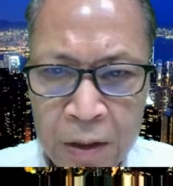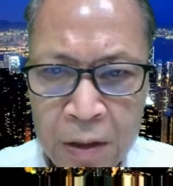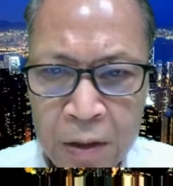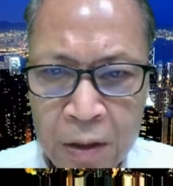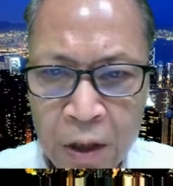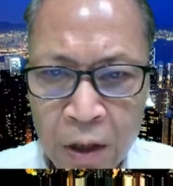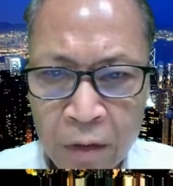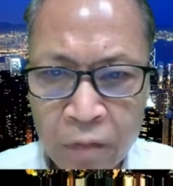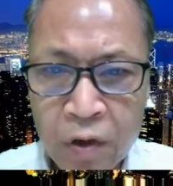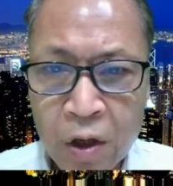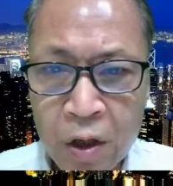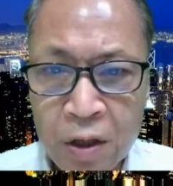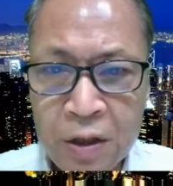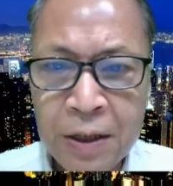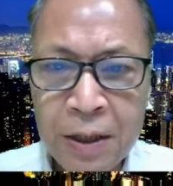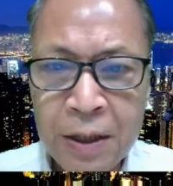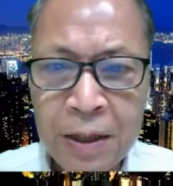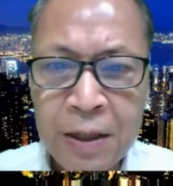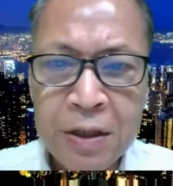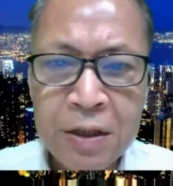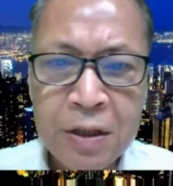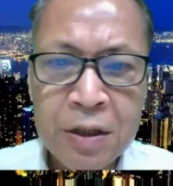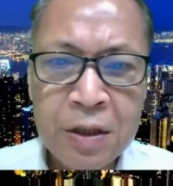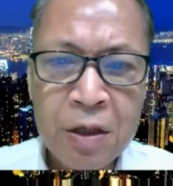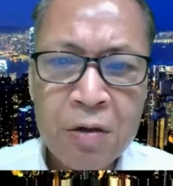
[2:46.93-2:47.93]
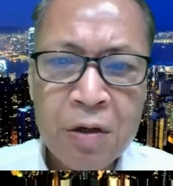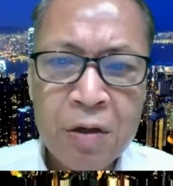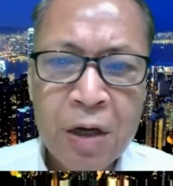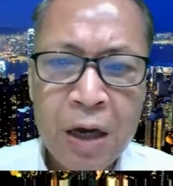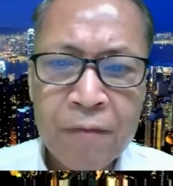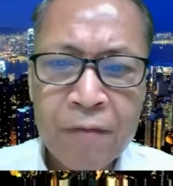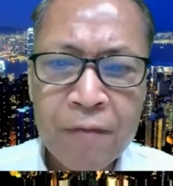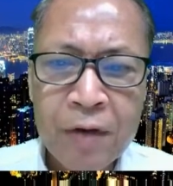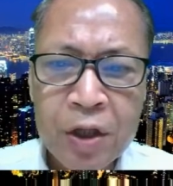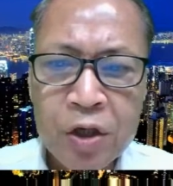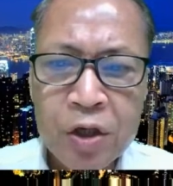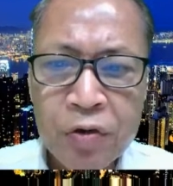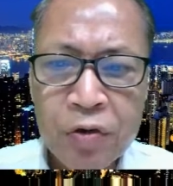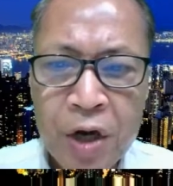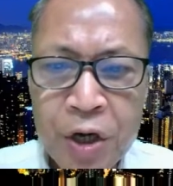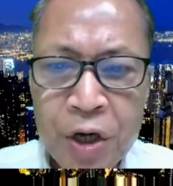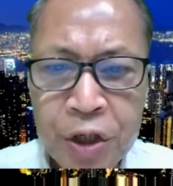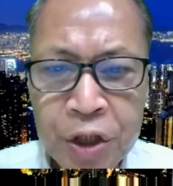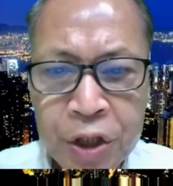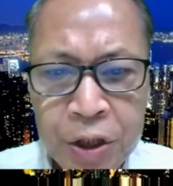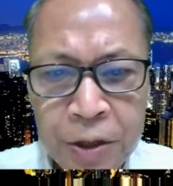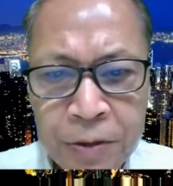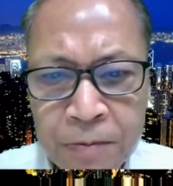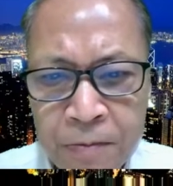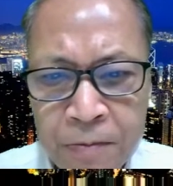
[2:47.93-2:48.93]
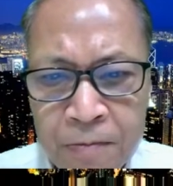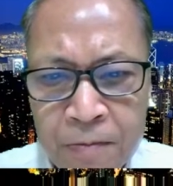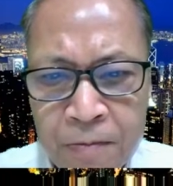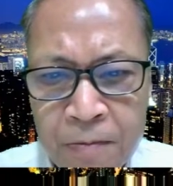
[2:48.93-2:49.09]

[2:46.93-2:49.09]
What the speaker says: Of course, there's still a ventilation